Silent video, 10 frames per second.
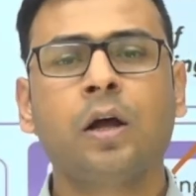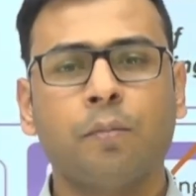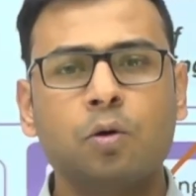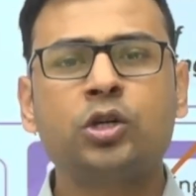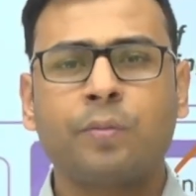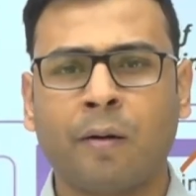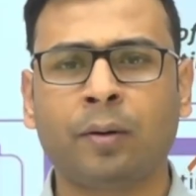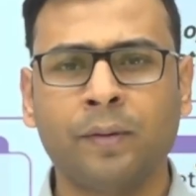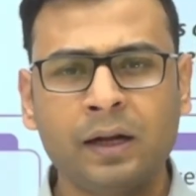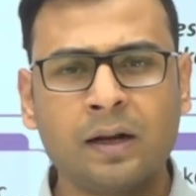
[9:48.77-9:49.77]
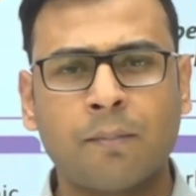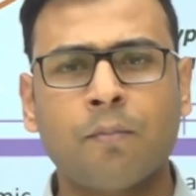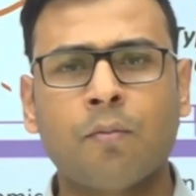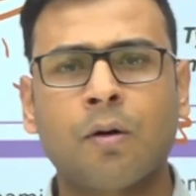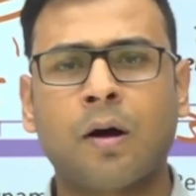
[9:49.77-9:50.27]
Most probably the
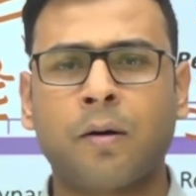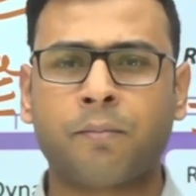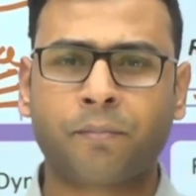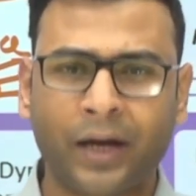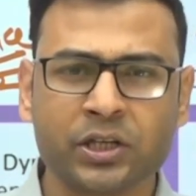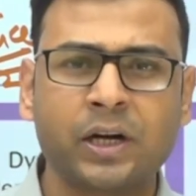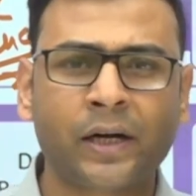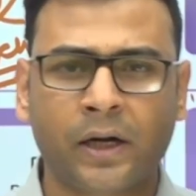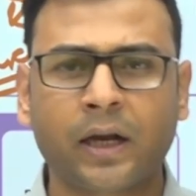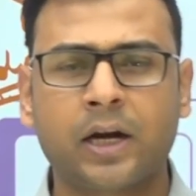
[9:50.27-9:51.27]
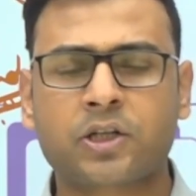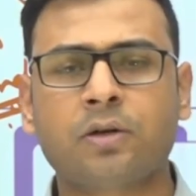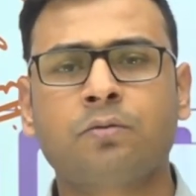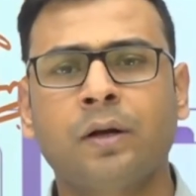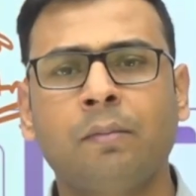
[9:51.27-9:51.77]
uh, major
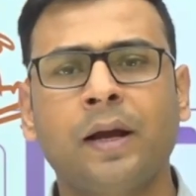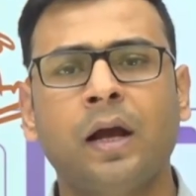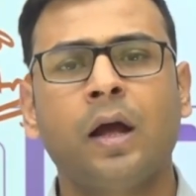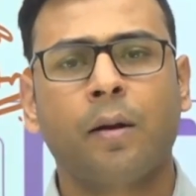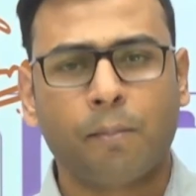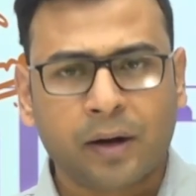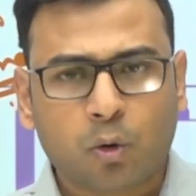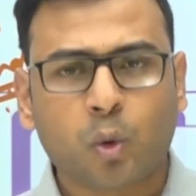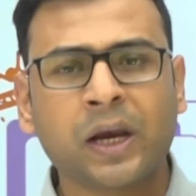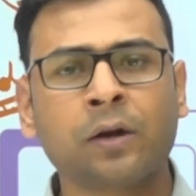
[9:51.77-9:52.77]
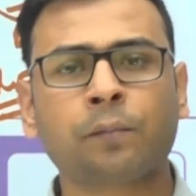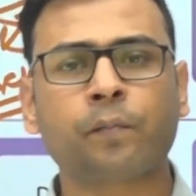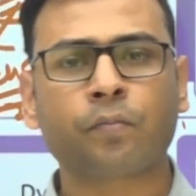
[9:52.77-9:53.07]
integrations will be between